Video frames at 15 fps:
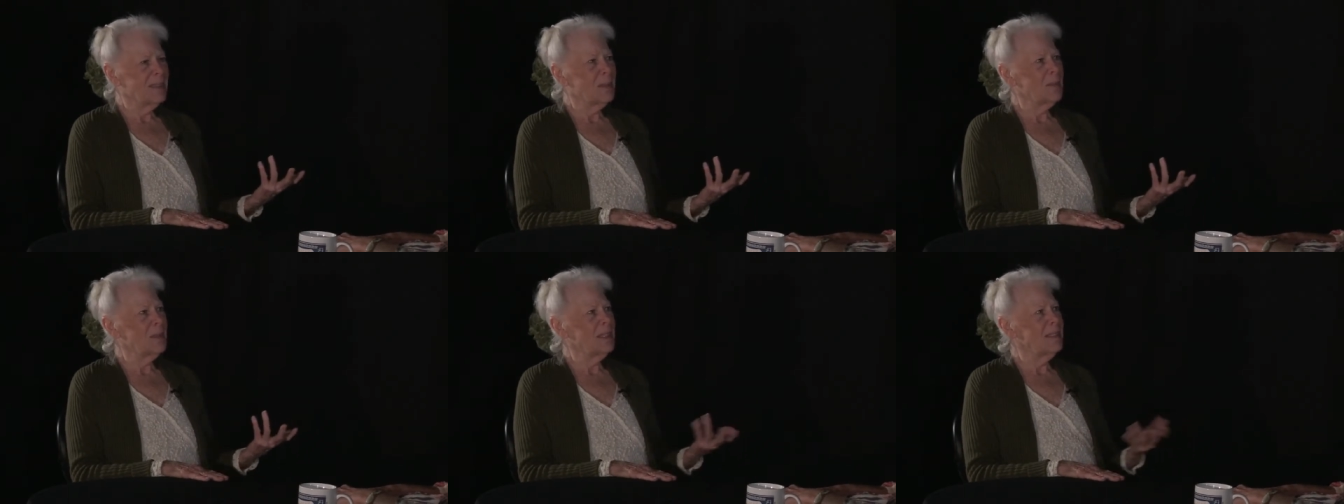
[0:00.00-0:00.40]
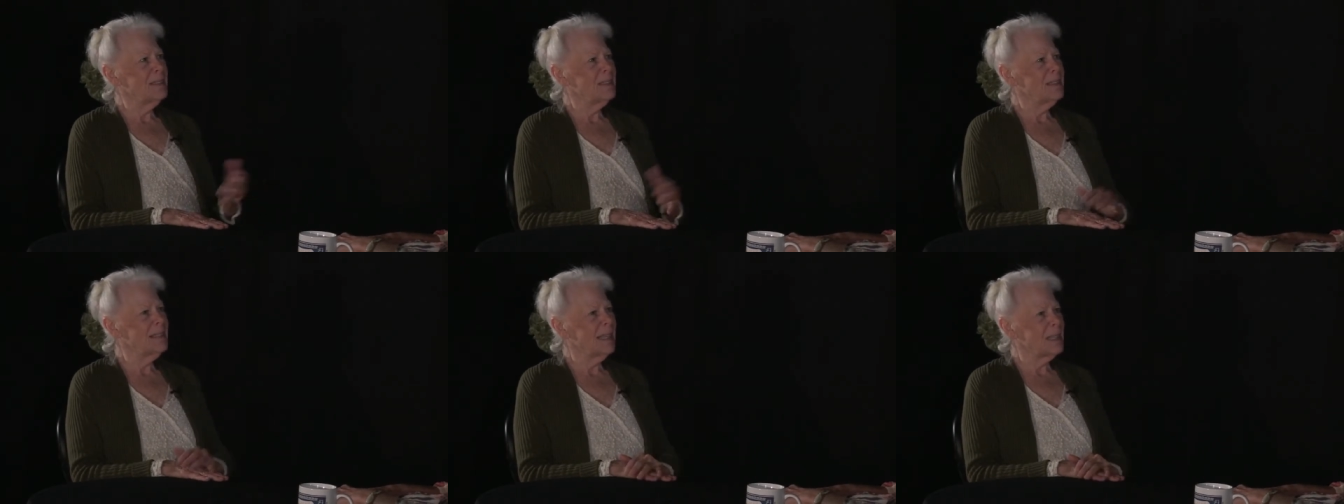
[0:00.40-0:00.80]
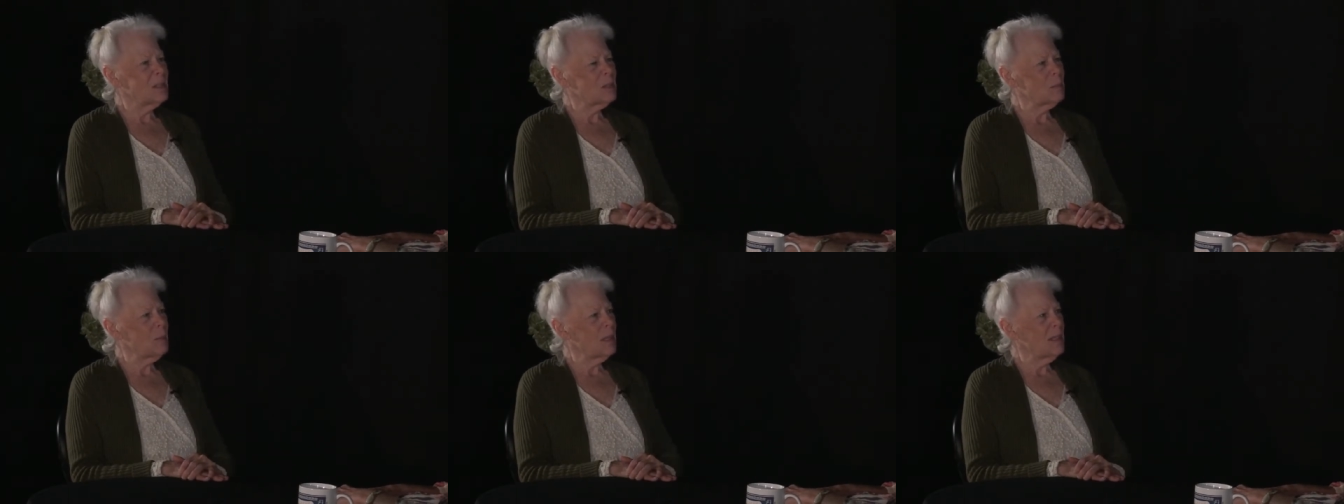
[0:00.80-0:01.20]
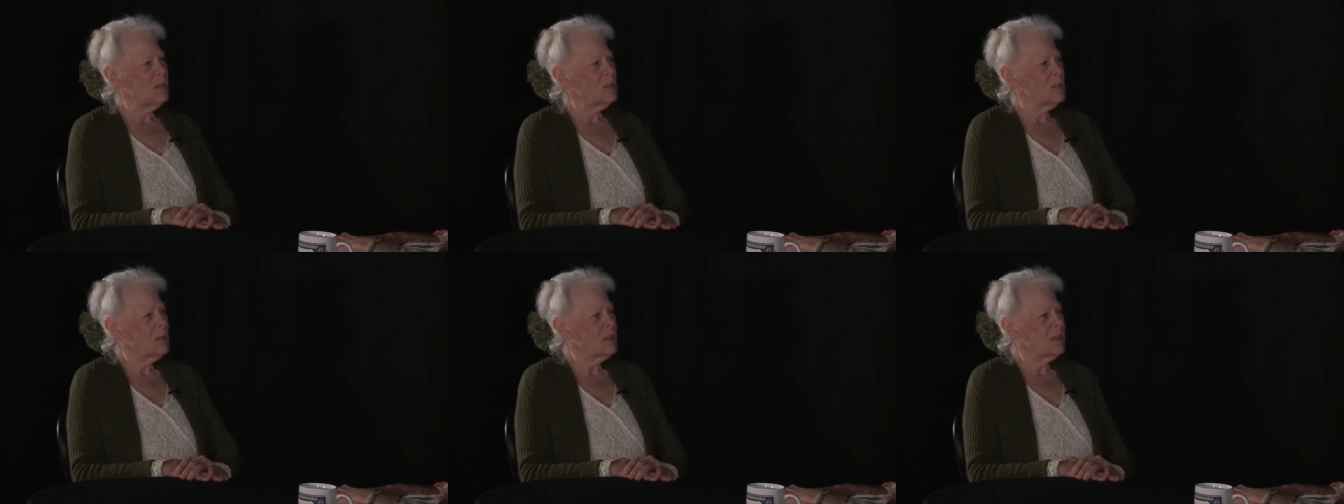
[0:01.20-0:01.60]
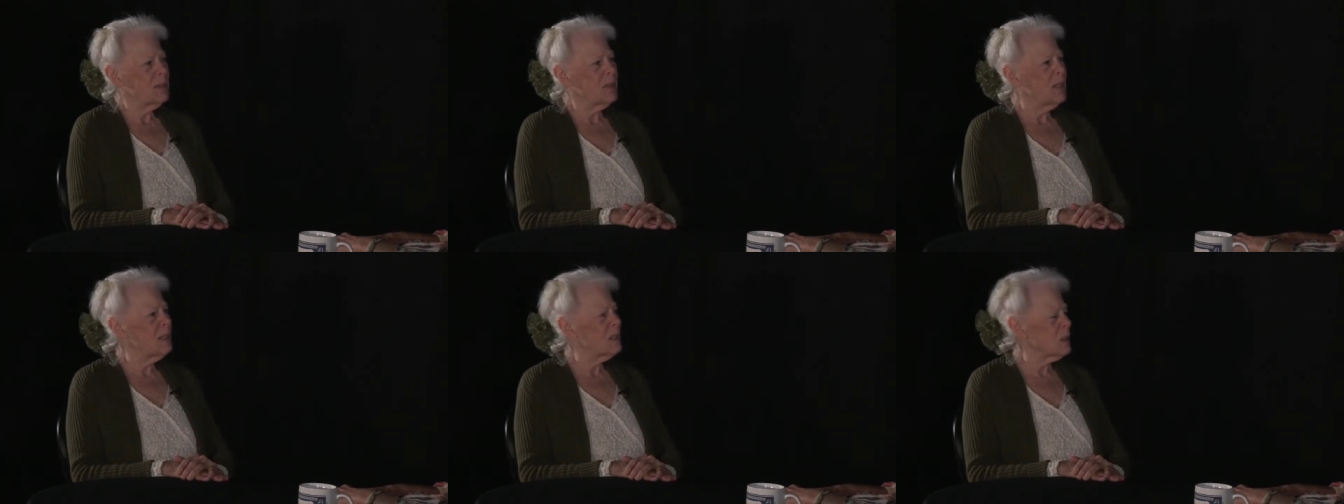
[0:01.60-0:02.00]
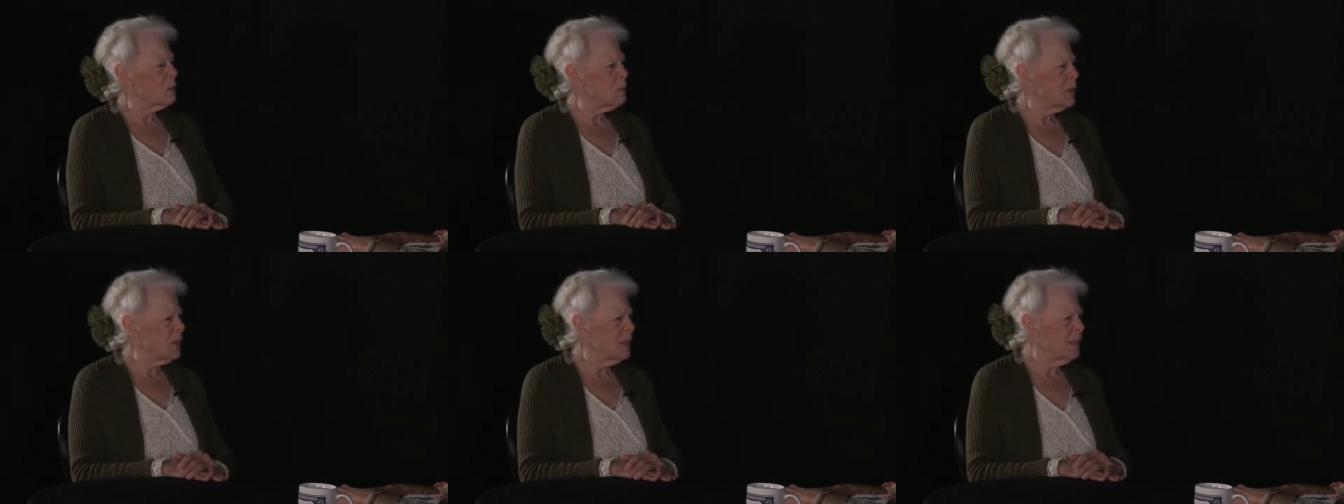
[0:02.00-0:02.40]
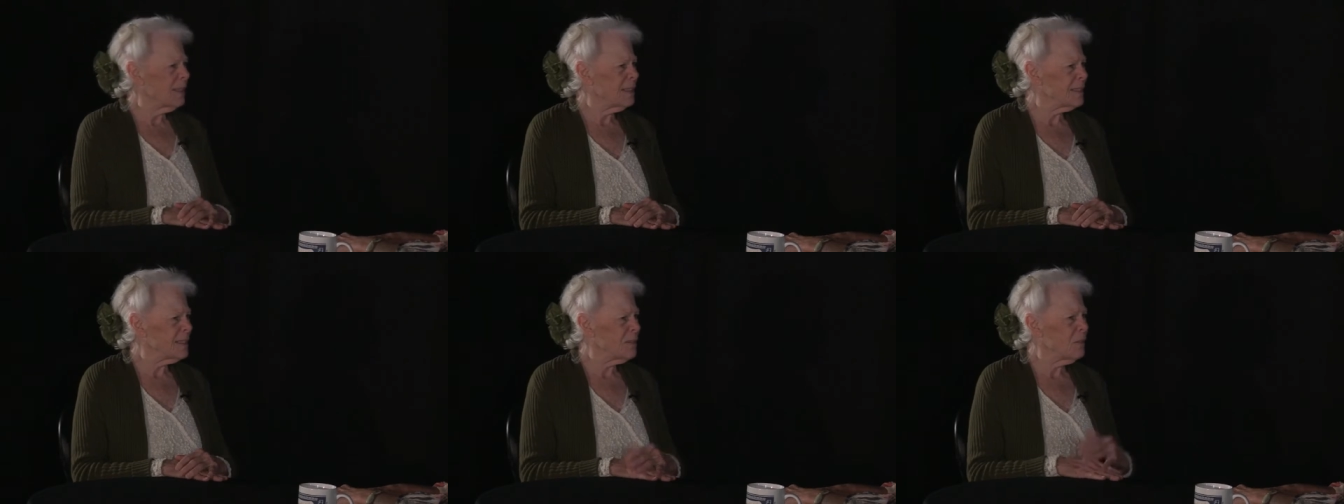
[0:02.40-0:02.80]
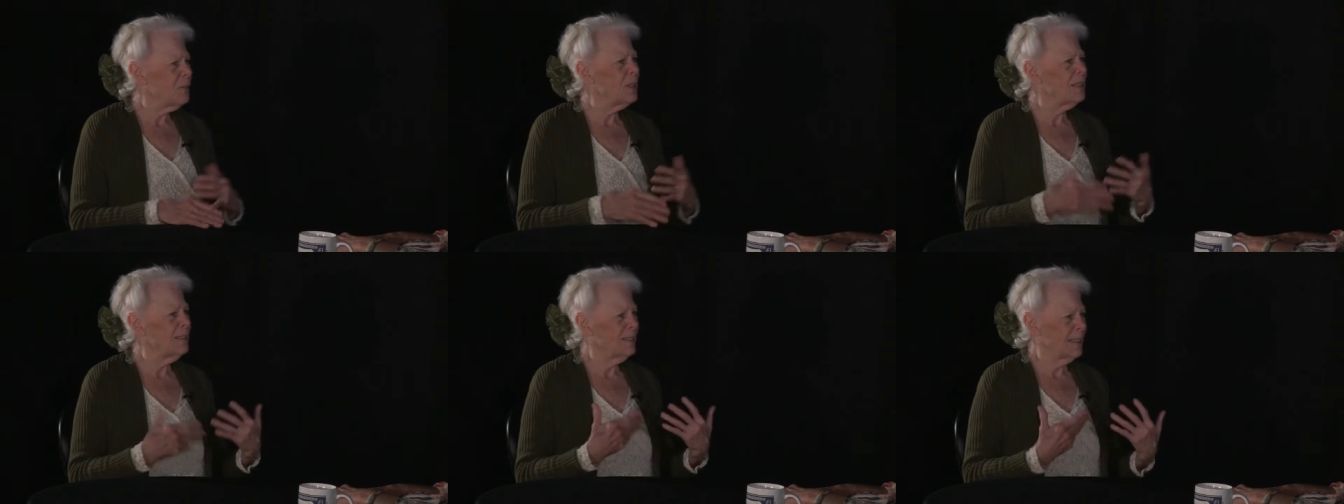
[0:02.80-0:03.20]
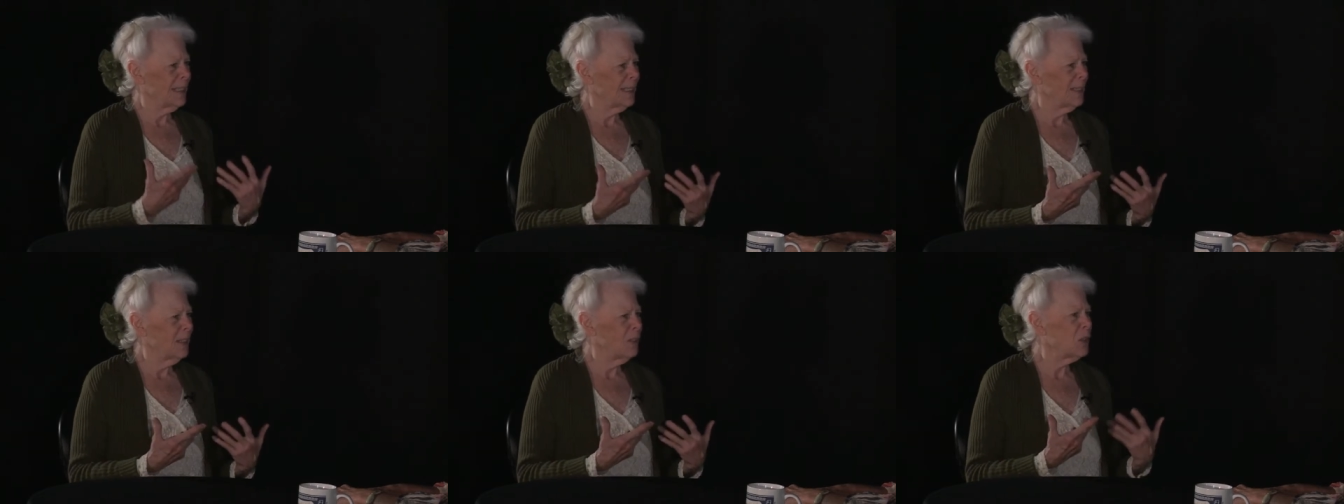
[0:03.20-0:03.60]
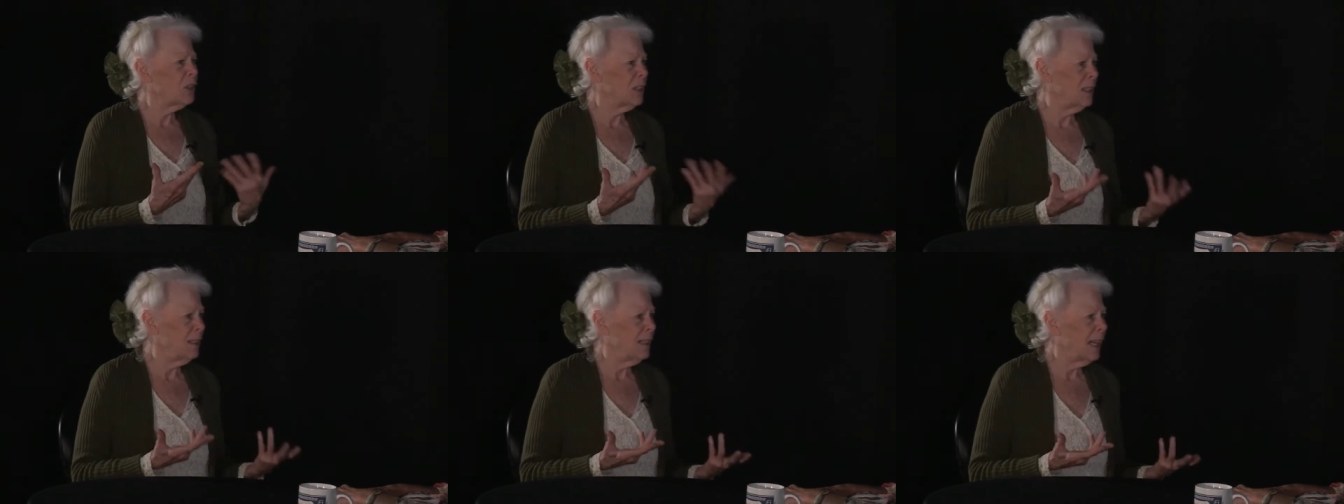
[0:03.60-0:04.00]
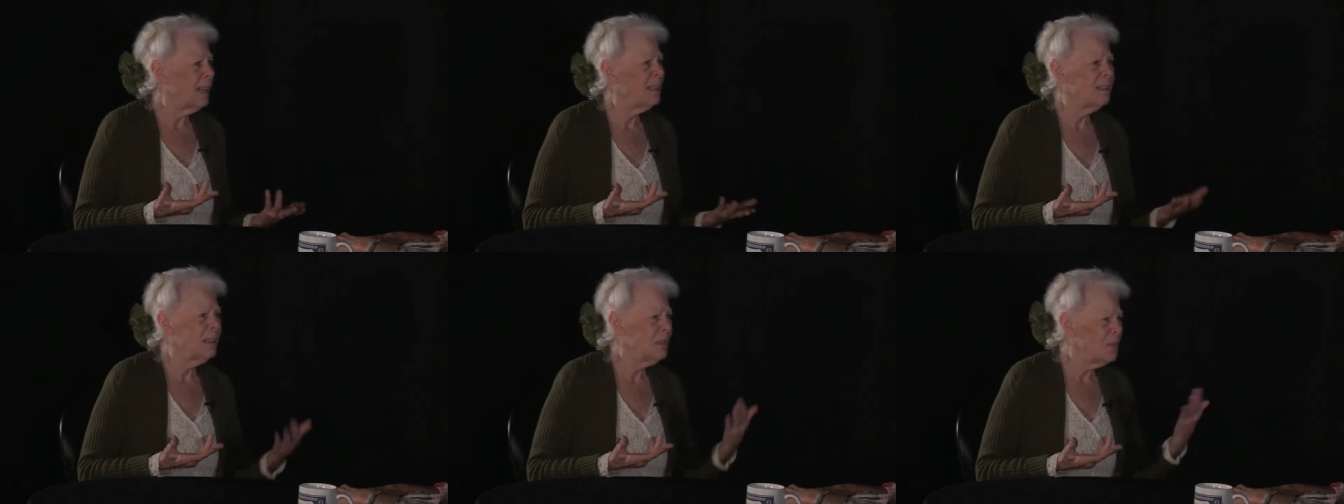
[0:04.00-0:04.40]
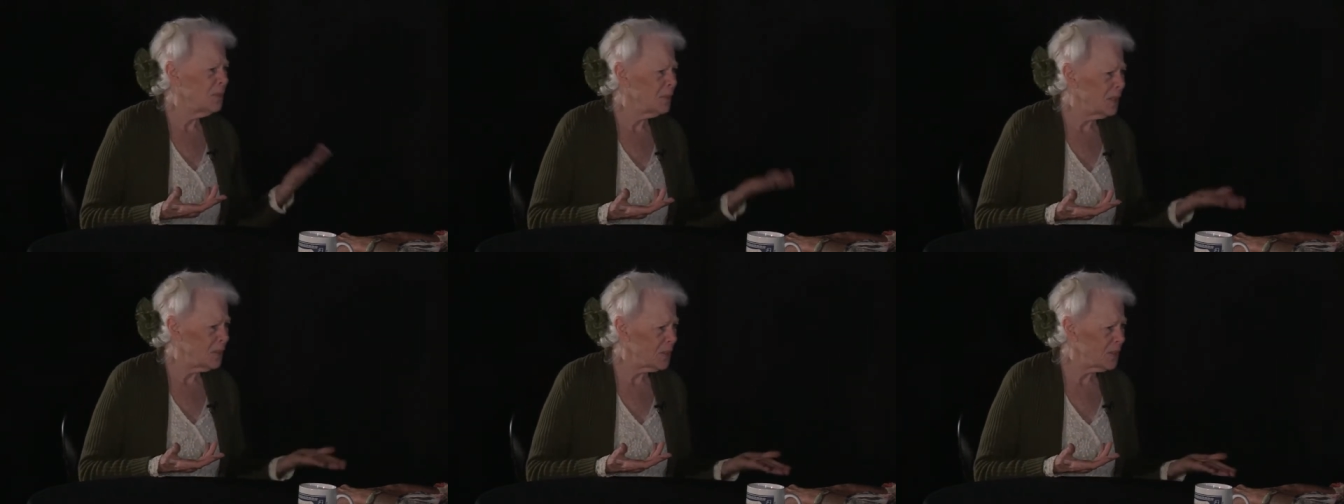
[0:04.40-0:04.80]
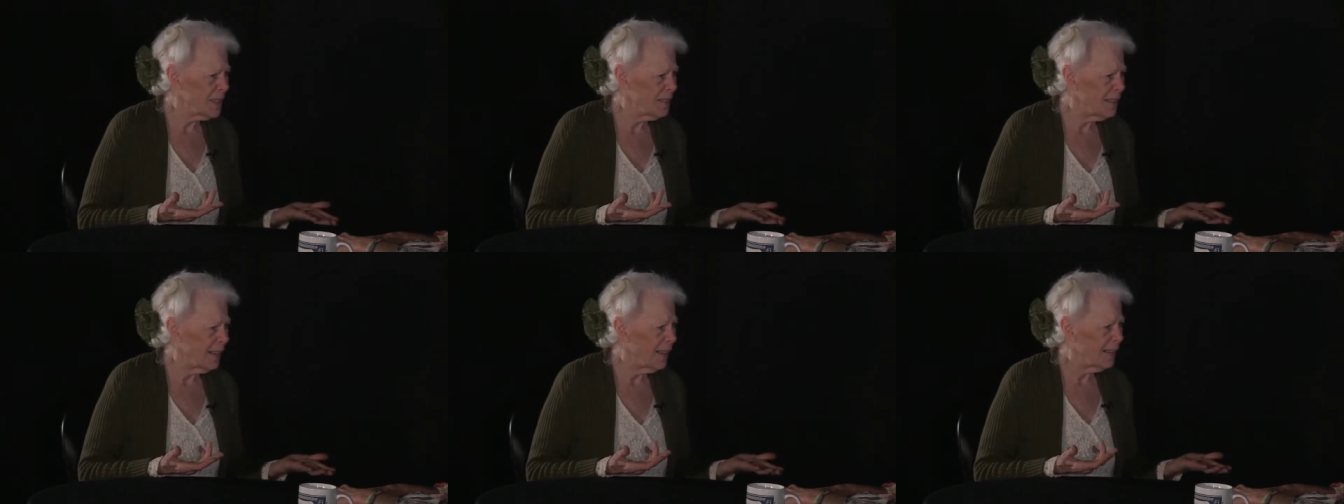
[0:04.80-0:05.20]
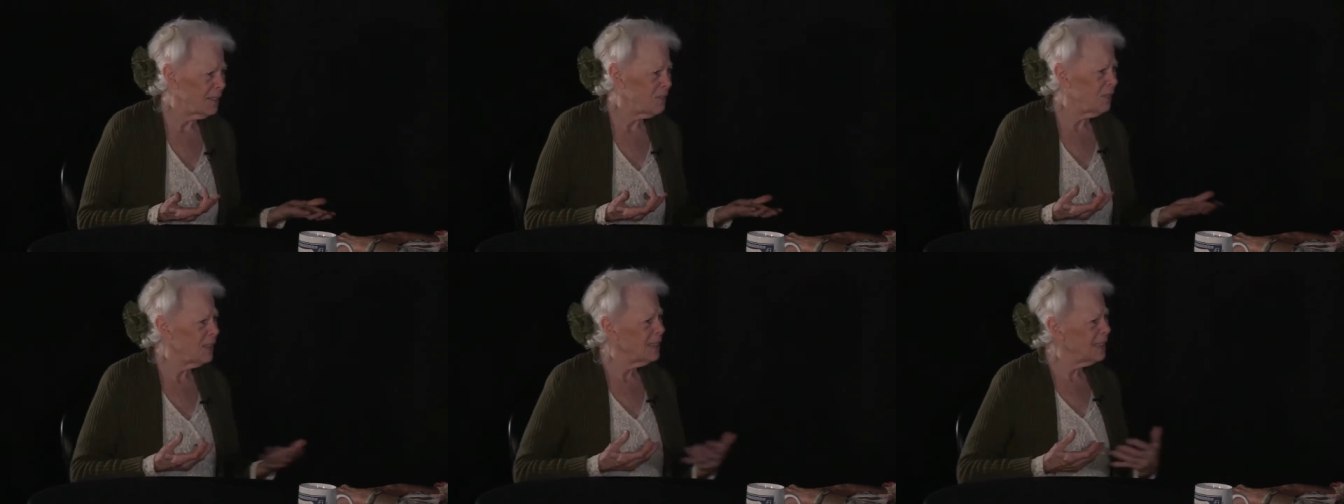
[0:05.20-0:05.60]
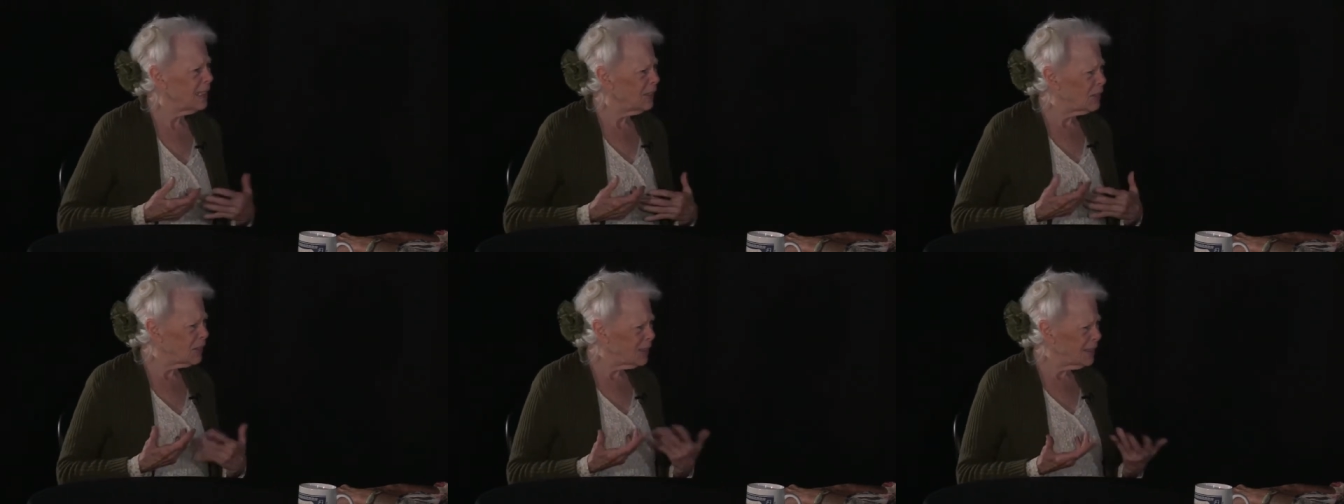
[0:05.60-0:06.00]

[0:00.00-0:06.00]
Going into that space where the experience of feeling good, I love the way you said that, feeling mm-hmm.